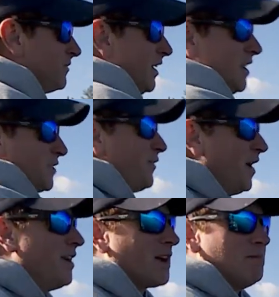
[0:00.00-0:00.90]
And it's
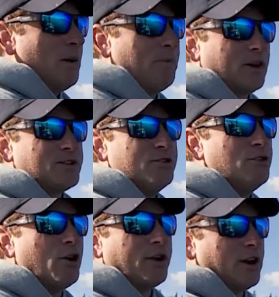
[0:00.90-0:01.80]
fun to come up here because you
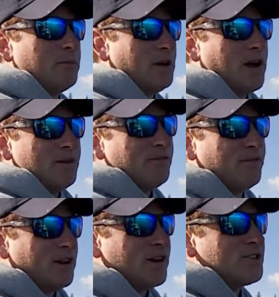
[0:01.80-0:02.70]
know you're going to be on
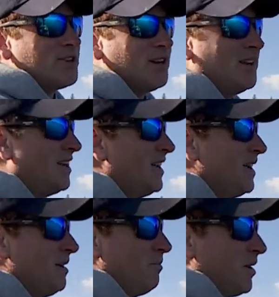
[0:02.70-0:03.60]
fish.
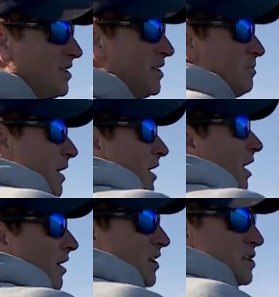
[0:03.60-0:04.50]
Because he's been to
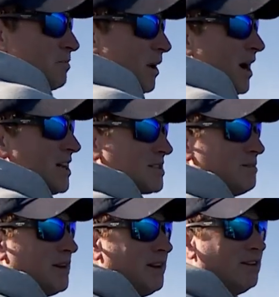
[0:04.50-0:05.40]
all these spots. I
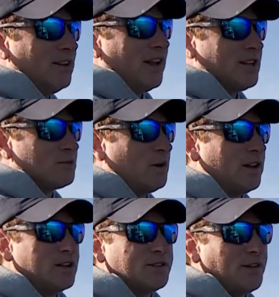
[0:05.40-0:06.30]
mean, Eagle Lake is one
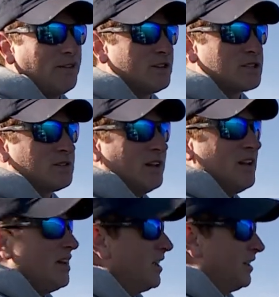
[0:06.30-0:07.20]
of his favorite
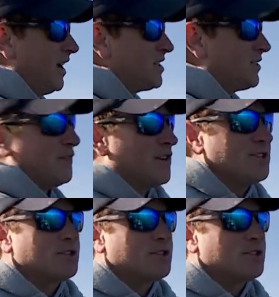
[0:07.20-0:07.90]
lakes to fish.